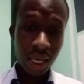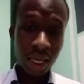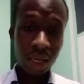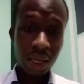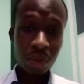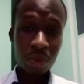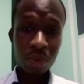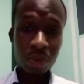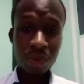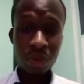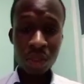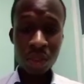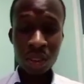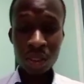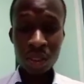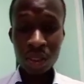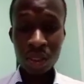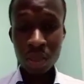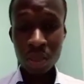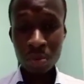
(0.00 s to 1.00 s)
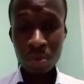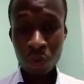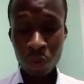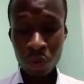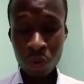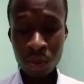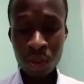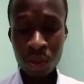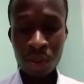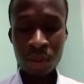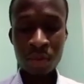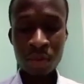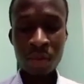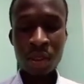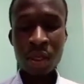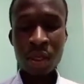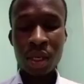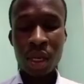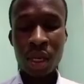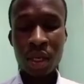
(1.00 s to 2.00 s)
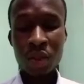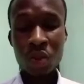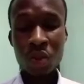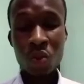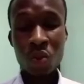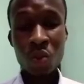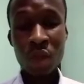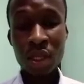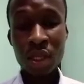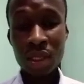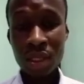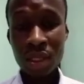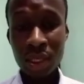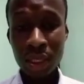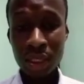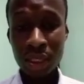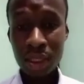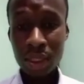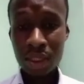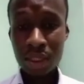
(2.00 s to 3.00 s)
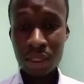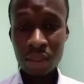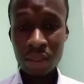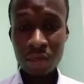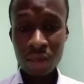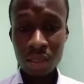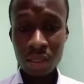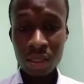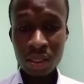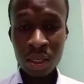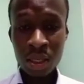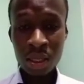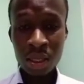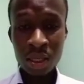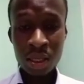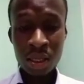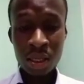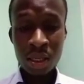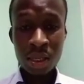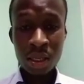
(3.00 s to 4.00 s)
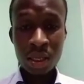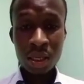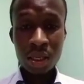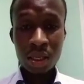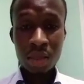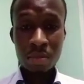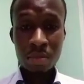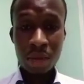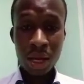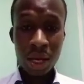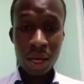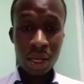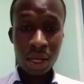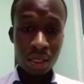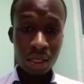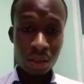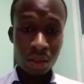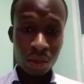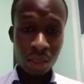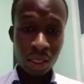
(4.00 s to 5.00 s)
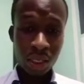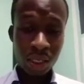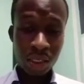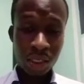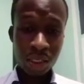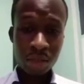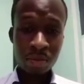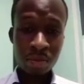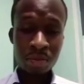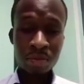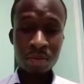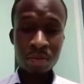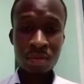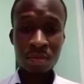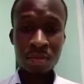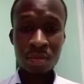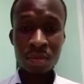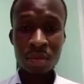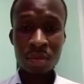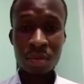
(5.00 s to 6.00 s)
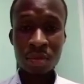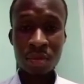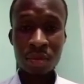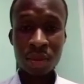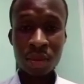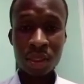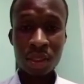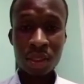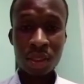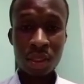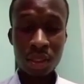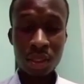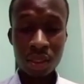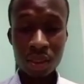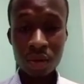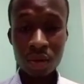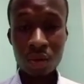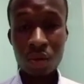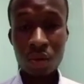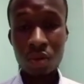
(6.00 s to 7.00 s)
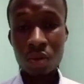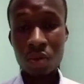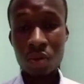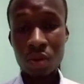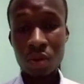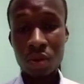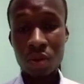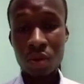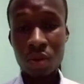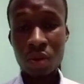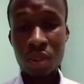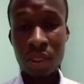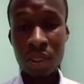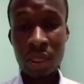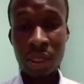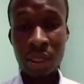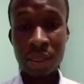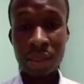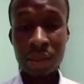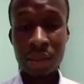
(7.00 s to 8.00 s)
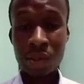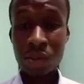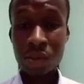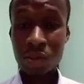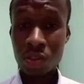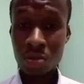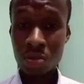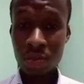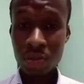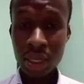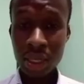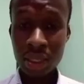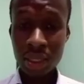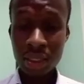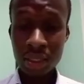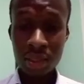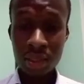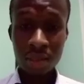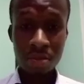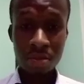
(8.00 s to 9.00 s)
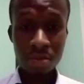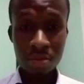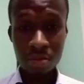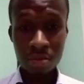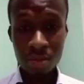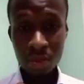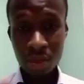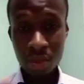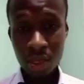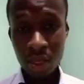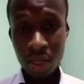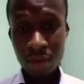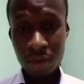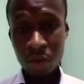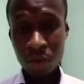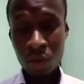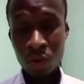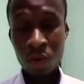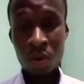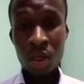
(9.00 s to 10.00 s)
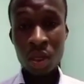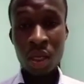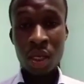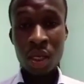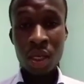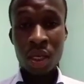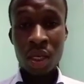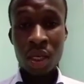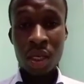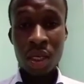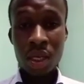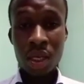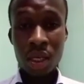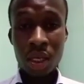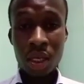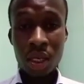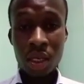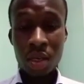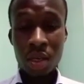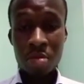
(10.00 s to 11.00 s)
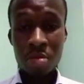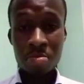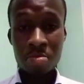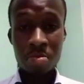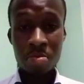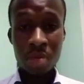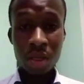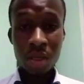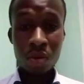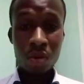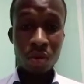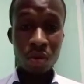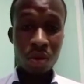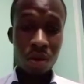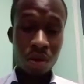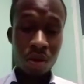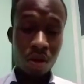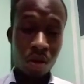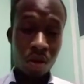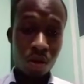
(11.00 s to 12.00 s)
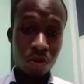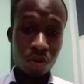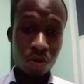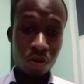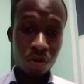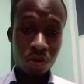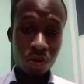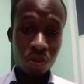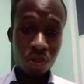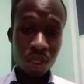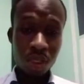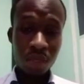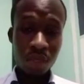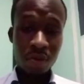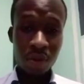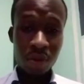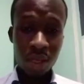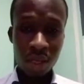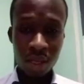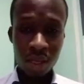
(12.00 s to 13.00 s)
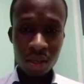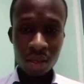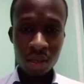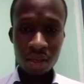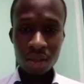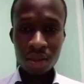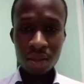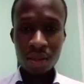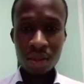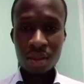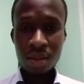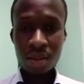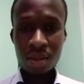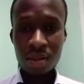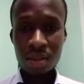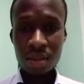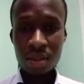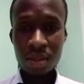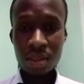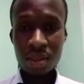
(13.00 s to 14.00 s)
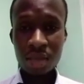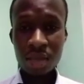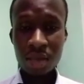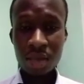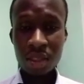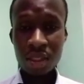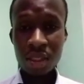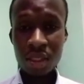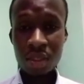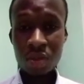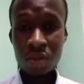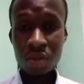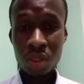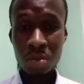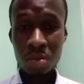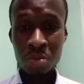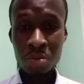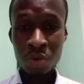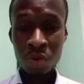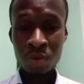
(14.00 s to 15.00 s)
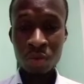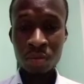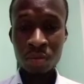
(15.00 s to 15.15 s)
between bones. And so when this cartilage is infected by this organism, this will also result in osteomyelitis. Therefore, it could also transfer this infection to the bone.